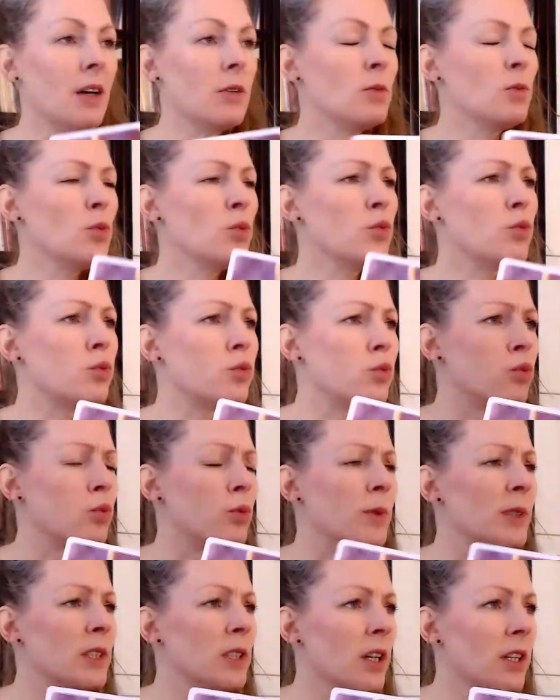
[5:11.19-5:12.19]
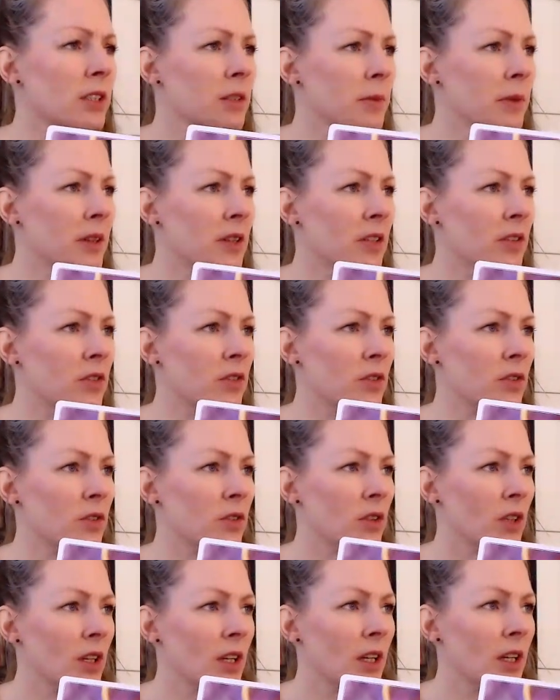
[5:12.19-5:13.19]
Ooh, we talked about this
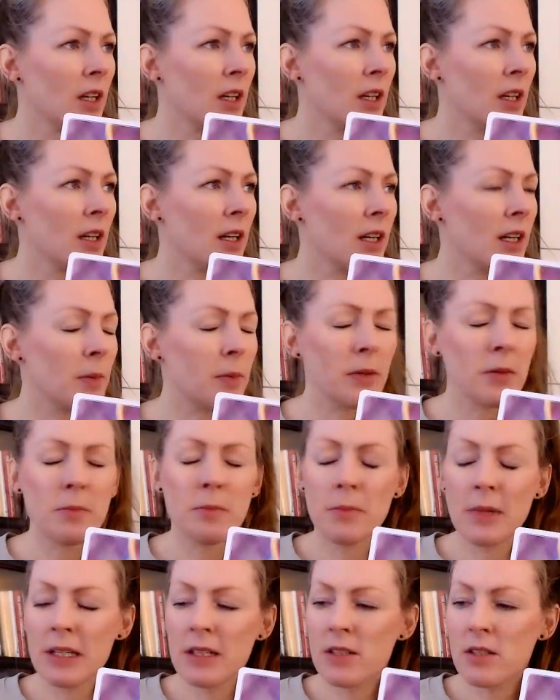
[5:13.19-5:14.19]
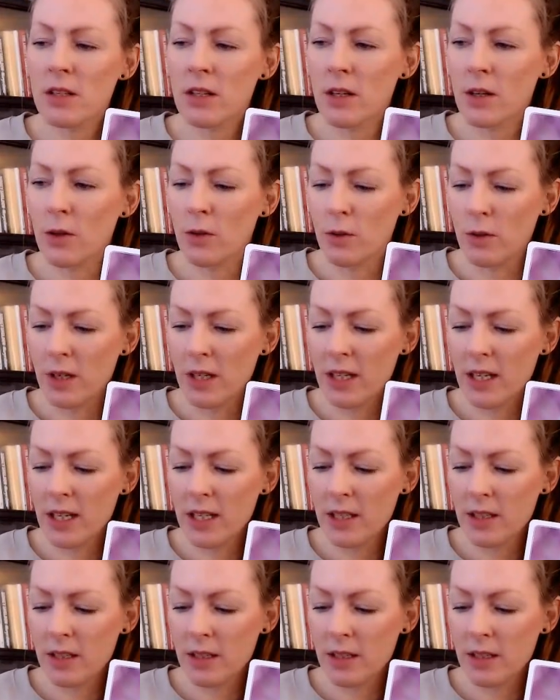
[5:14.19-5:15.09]
a couple of months ago, and and